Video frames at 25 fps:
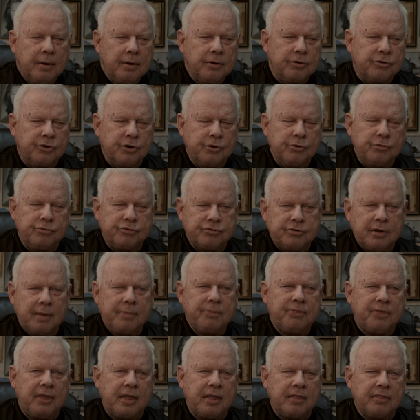do
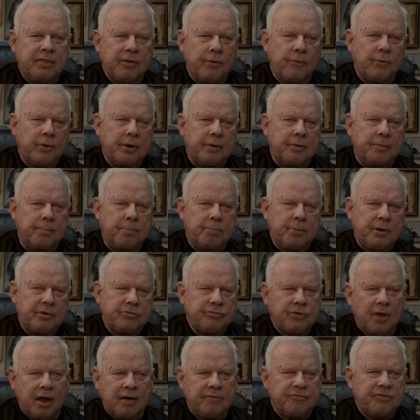something that would
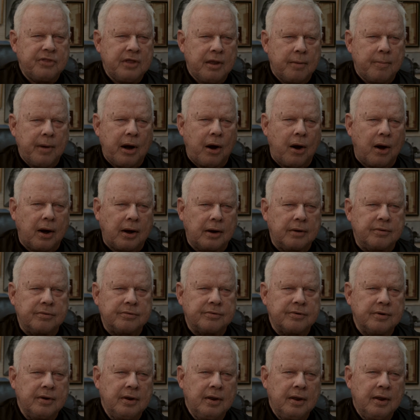piss off the
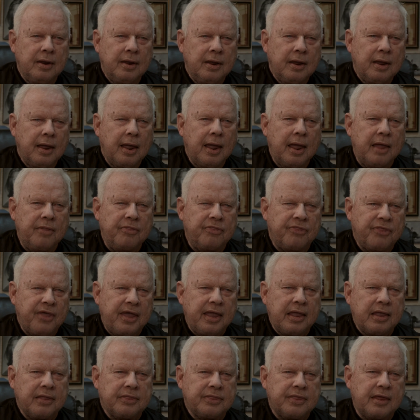Americans and
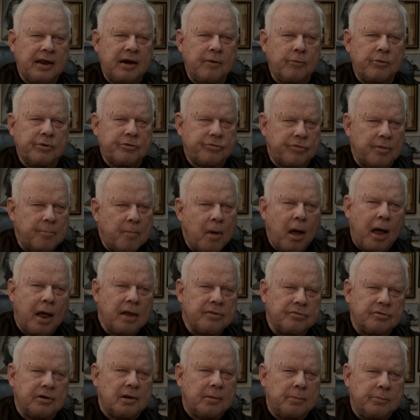think that it was the
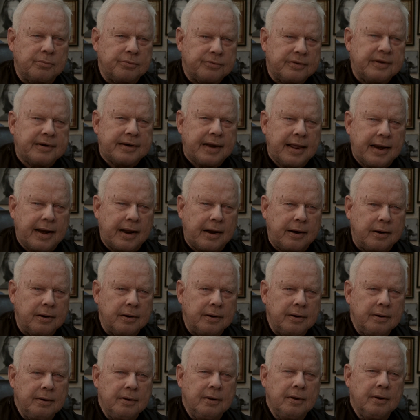Muslims that did it.
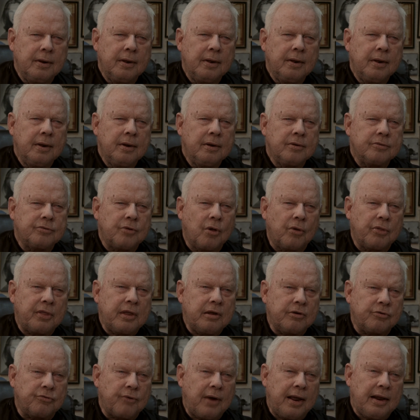So the
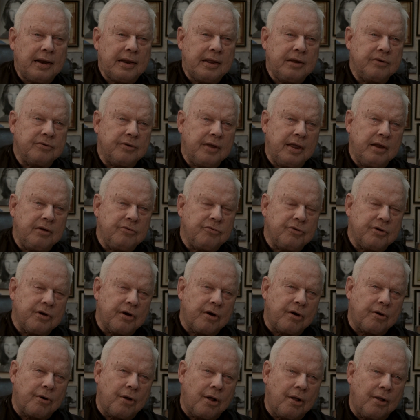Israelis
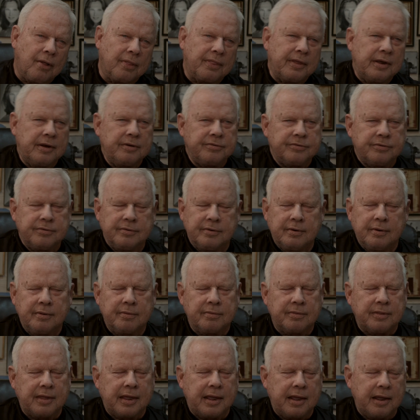engineered all this.
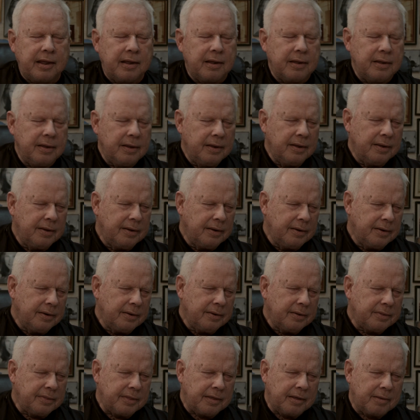The
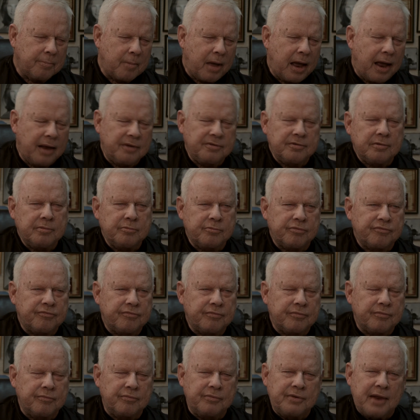Muslims,
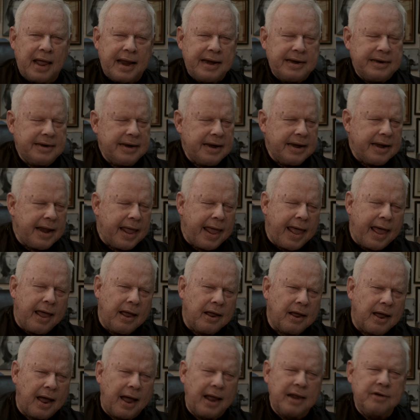19
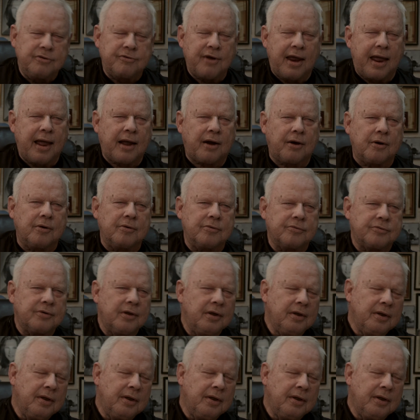hijackers